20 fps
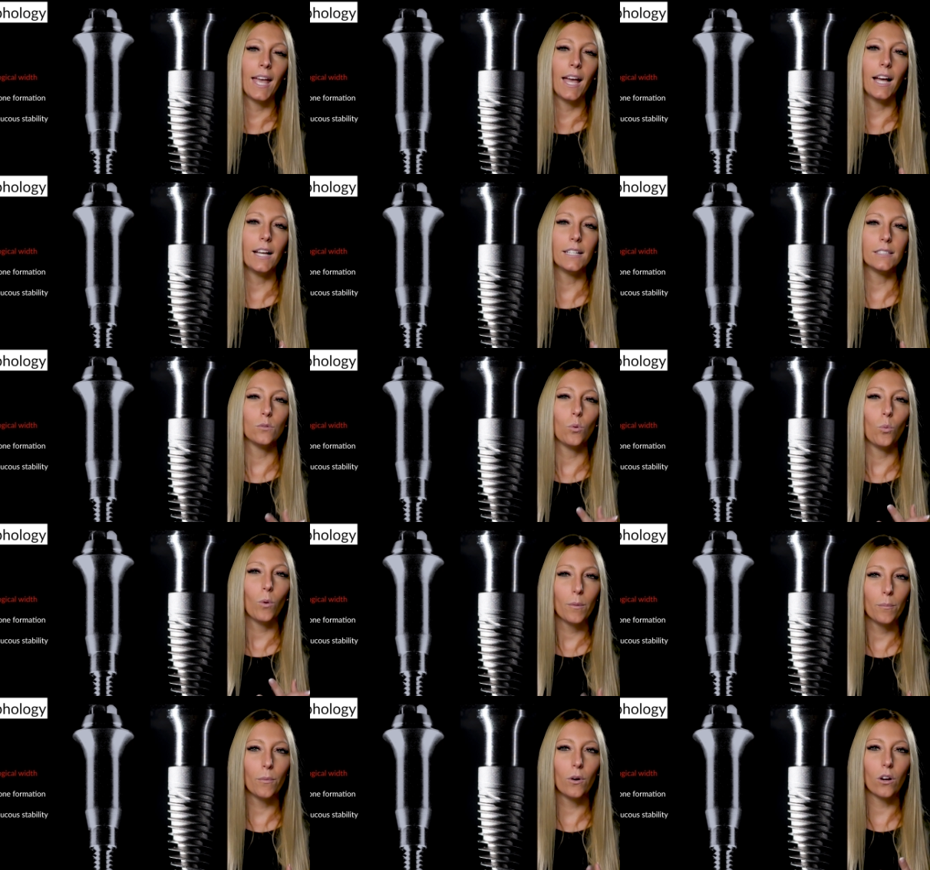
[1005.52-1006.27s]
And
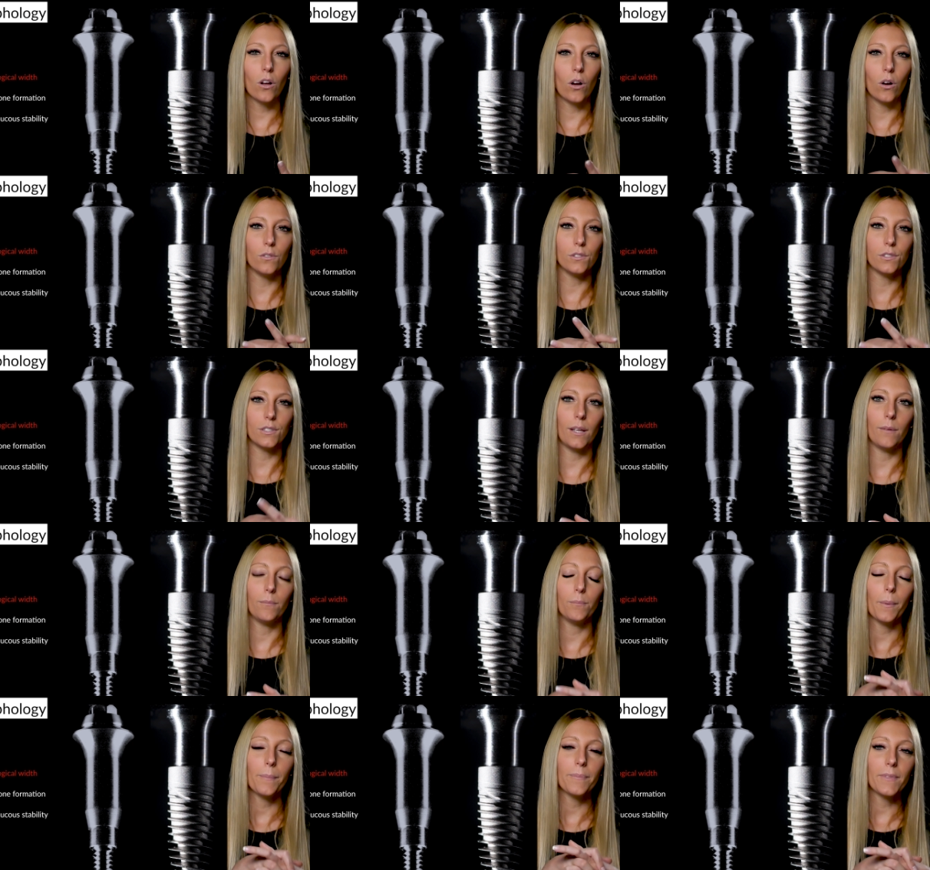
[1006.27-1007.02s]
one more
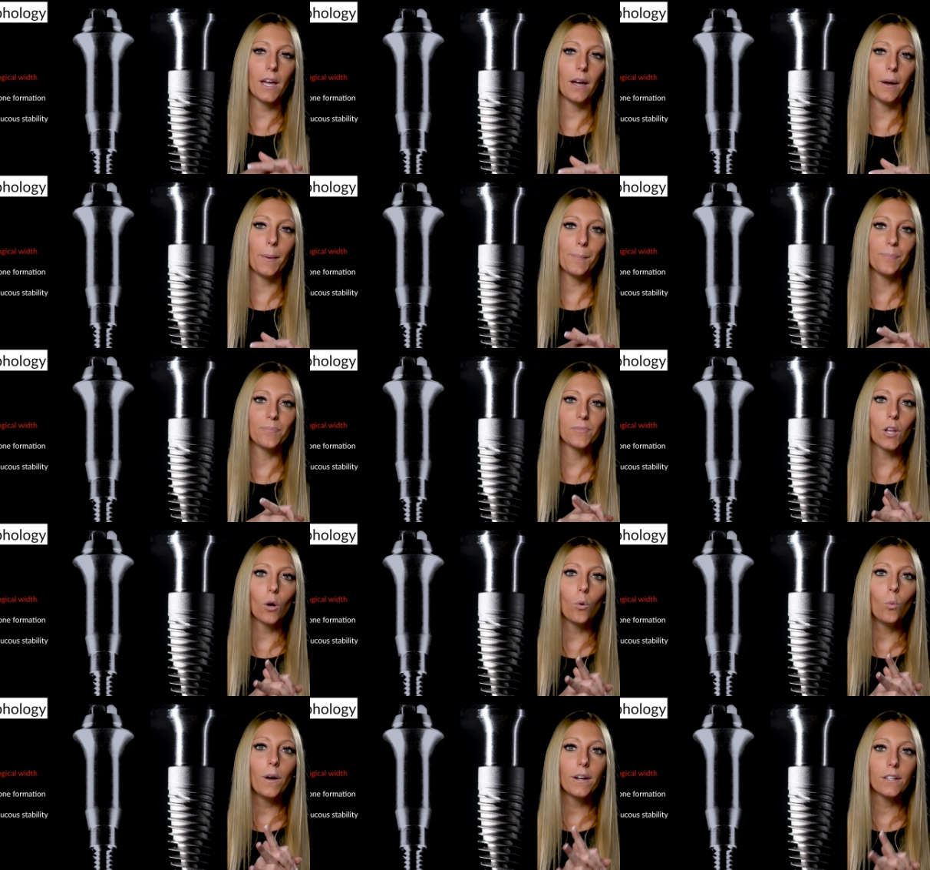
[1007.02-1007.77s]
concept.
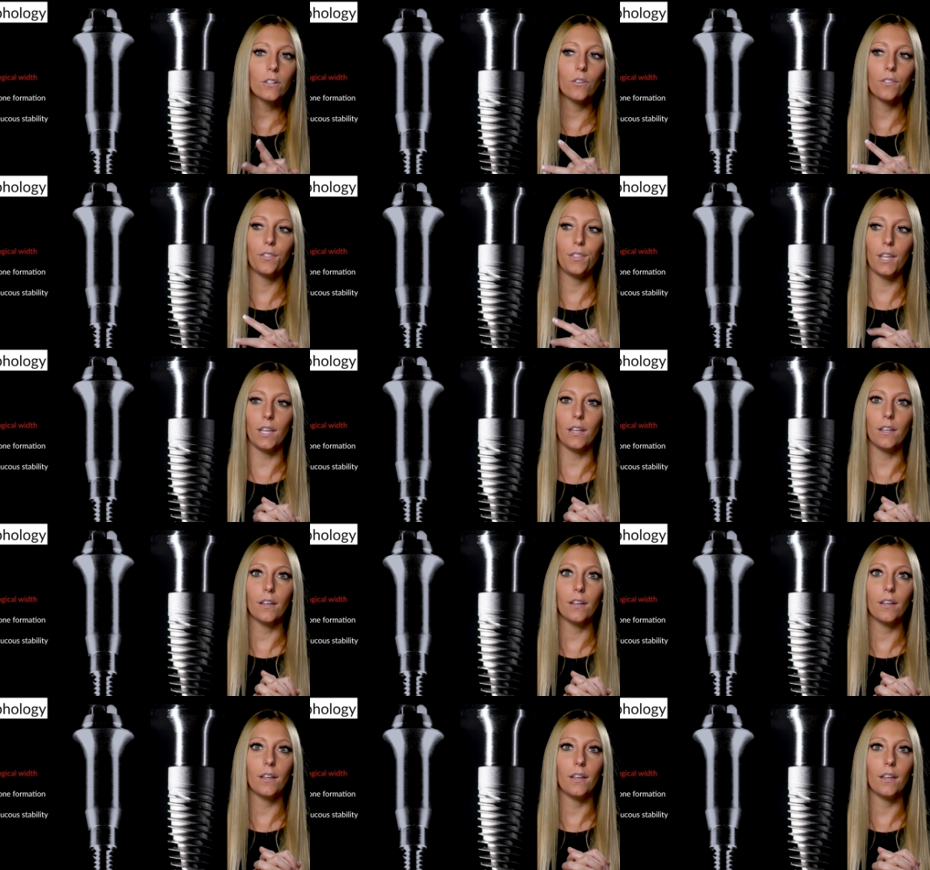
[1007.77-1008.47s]
one could think,